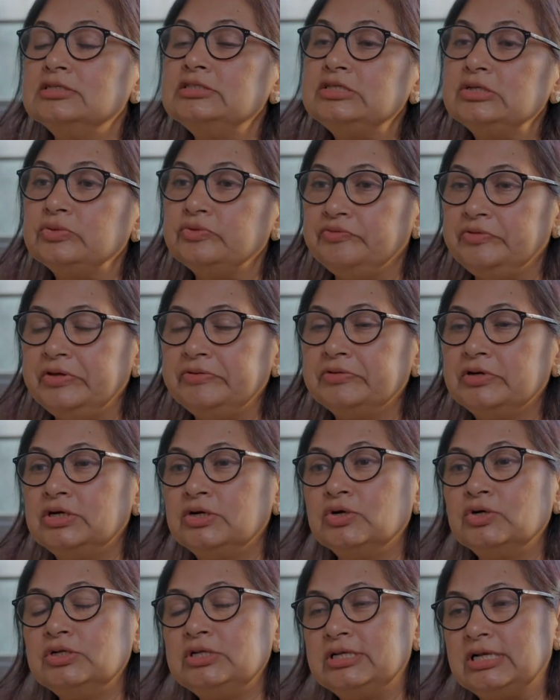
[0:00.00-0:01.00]
So we were
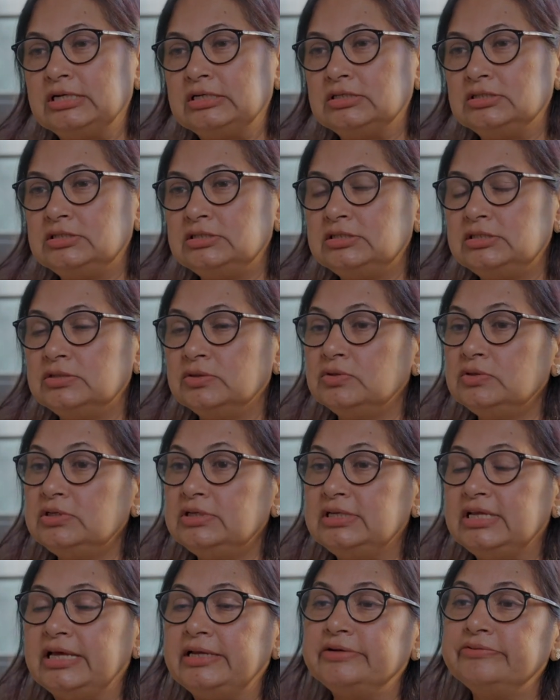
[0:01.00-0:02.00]
all so
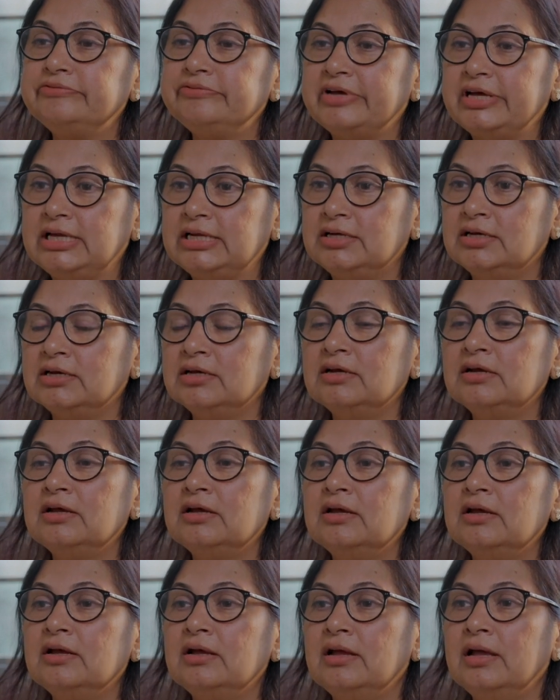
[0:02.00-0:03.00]
terrified.
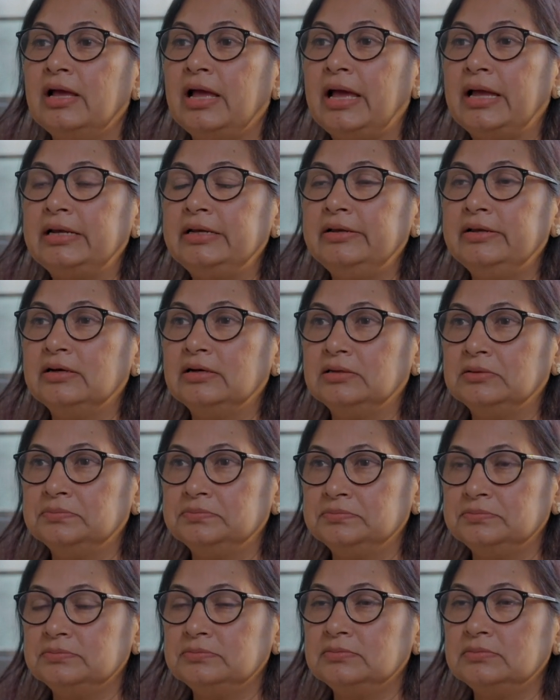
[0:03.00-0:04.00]
And
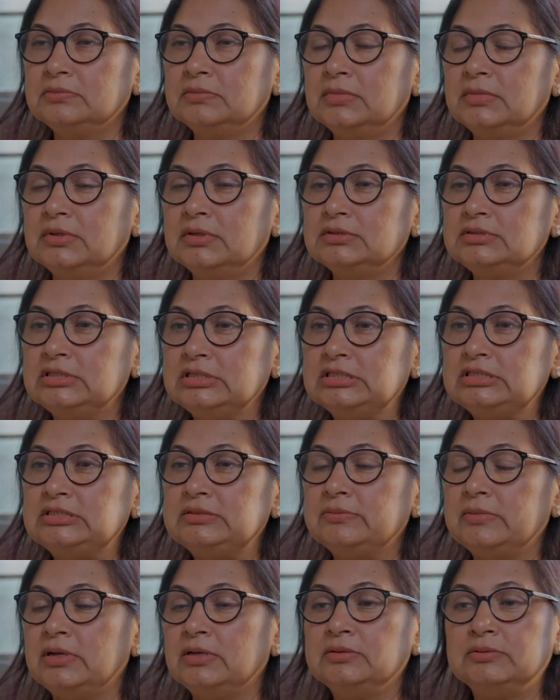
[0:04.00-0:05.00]
um,
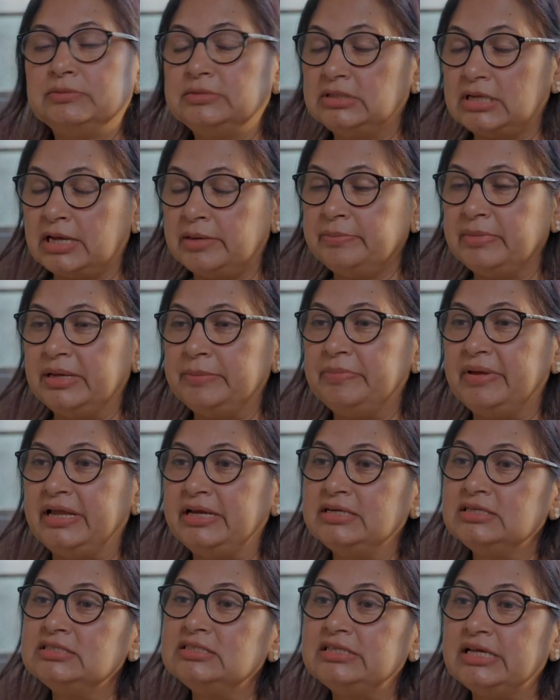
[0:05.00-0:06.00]
since uh, and my
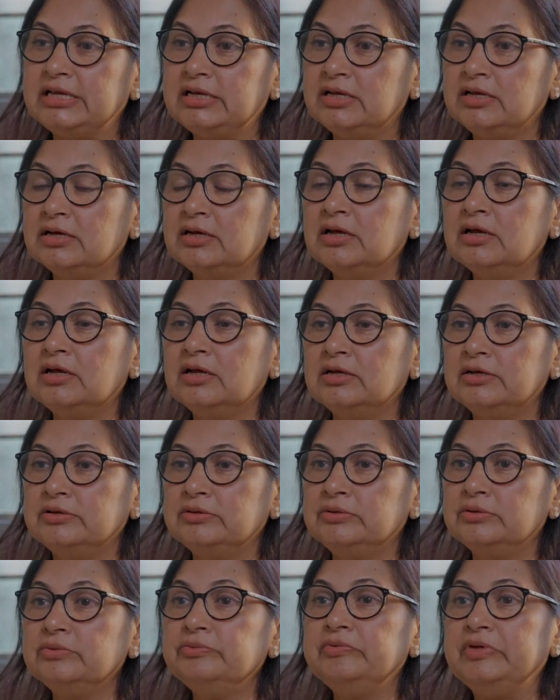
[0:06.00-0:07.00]
parents said,
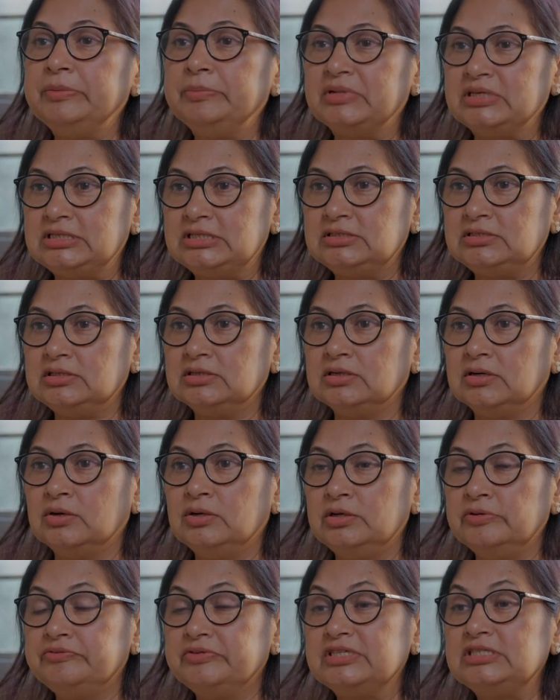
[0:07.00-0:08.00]
you know, we must
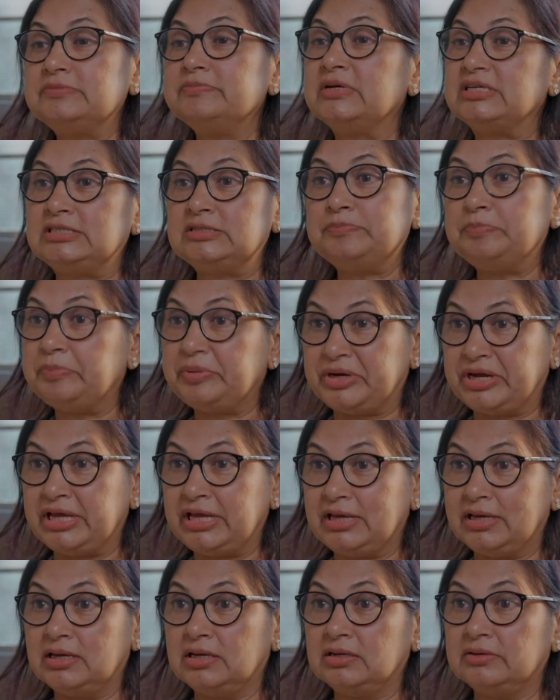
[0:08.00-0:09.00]
all of us must
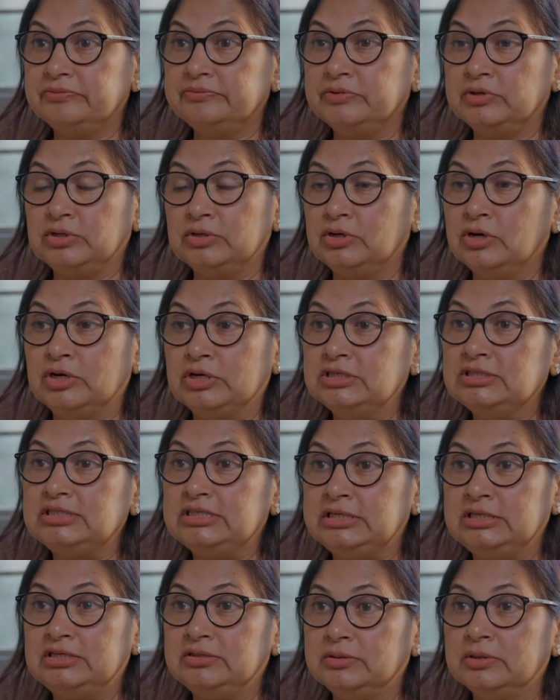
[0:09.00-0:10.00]
pray for God's
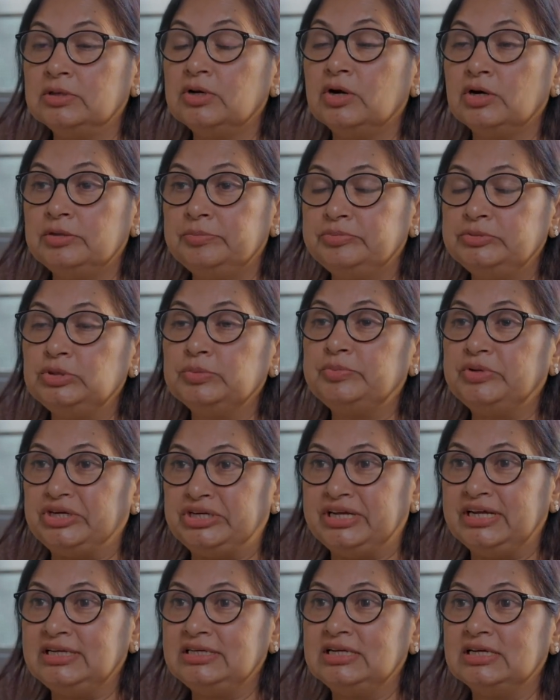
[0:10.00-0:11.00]
uh, God to
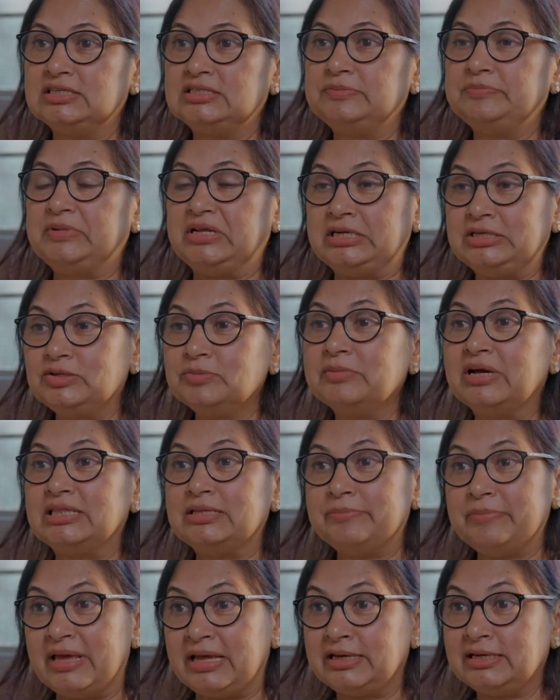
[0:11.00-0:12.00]
protect us, pray to
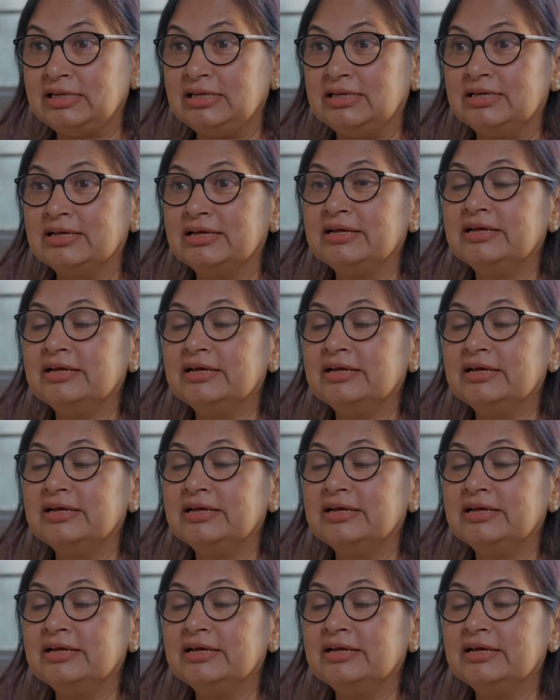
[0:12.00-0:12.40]
Mother Mary.